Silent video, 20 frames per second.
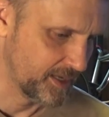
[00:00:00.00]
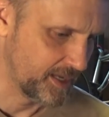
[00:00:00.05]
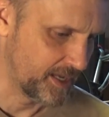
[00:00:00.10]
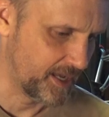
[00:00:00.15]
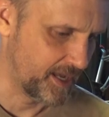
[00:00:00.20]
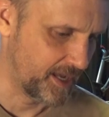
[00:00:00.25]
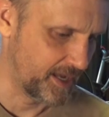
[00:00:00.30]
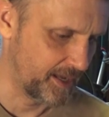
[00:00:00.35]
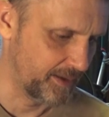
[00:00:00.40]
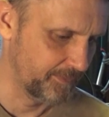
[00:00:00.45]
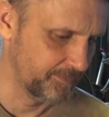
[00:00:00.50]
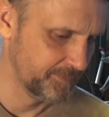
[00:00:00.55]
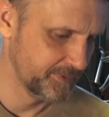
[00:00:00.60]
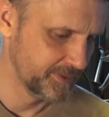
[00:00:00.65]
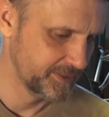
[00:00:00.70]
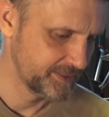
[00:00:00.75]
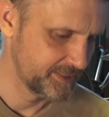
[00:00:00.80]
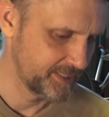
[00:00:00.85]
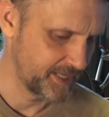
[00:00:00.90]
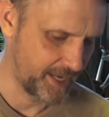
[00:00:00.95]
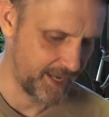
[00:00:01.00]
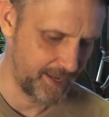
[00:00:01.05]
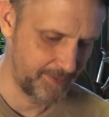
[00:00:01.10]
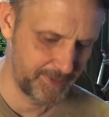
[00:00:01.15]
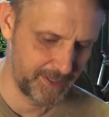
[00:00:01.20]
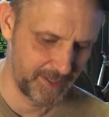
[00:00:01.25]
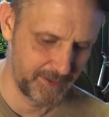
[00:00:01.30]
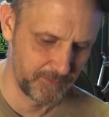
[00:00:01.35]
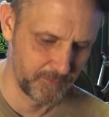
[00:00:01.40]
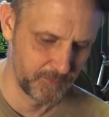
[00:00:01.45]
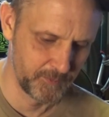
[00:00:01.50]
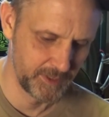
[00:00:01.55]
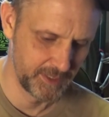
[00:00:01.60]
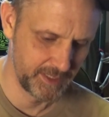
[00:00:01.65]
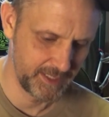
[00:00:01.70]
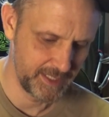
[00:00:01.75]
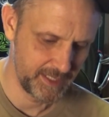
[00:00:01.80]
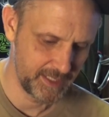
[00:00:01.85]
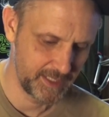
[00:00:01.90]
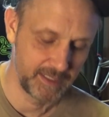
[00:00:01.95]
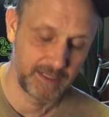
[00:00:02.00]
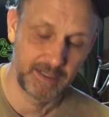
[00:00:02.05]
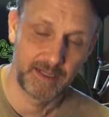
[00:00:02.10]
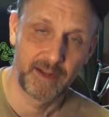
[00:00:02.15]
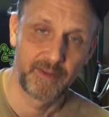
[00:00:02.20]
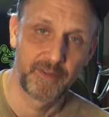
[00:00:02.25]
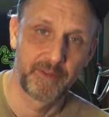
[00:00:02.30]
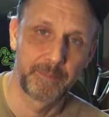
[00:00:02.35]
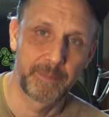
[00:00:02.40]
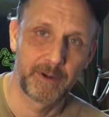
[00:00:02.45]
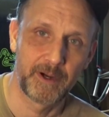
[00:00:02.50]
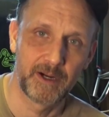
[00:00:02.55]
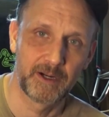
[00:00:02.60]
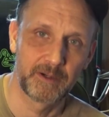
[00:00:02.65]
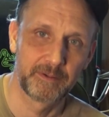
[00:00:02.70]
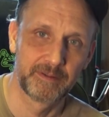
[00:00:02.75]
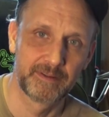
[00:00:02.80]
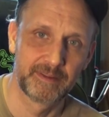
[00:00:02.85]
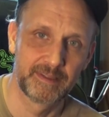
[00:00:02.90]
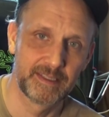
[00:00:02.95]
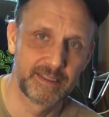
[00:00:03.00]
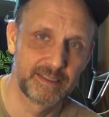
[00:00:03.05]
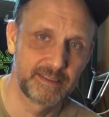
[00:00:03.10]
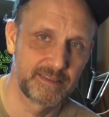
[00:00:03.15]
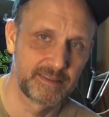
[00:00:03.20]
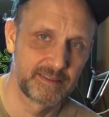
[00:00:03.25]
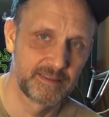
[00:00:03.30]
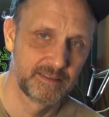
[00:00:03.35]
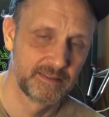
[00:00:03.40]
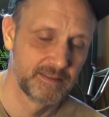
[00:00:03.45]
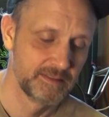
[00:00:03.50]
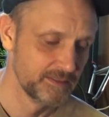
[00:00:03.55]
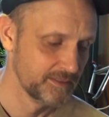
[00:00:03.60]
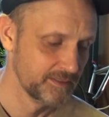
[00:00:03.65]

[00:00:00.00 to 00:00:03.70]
Tamiya really hit it out of the park with this.